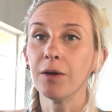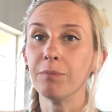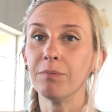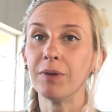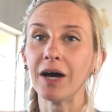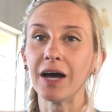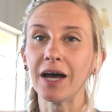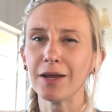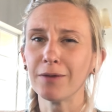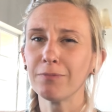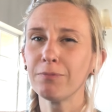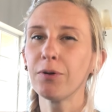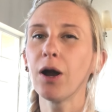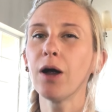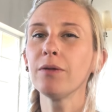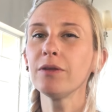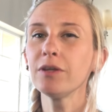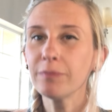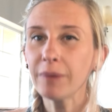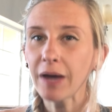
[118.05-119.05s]
But
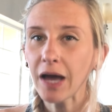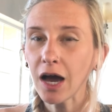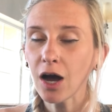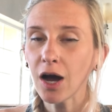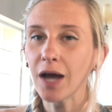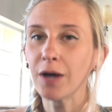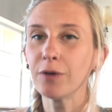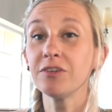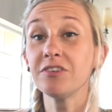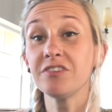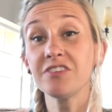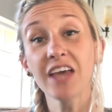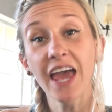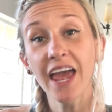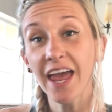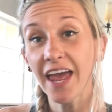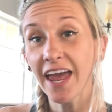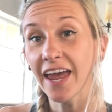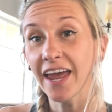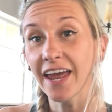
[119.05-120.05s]
probably about, I would
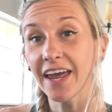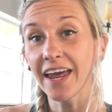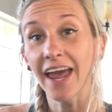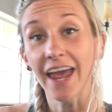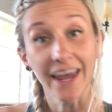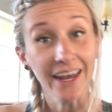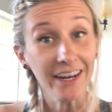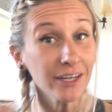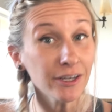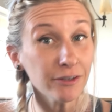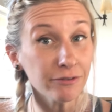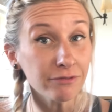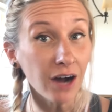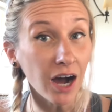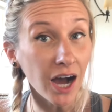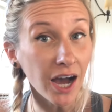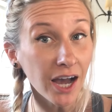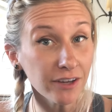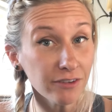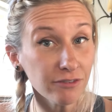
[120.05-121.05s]
say,
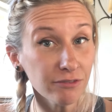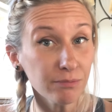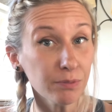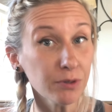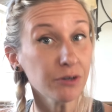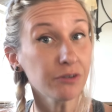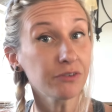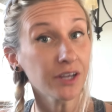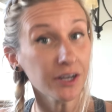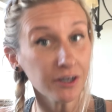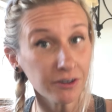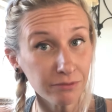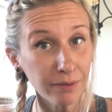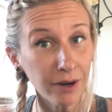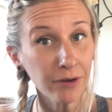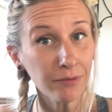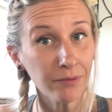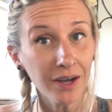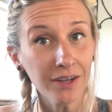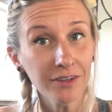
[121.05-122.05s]
85% of
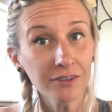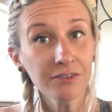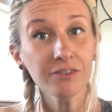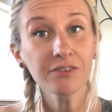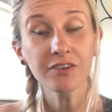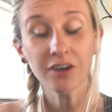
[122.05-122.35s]
my runs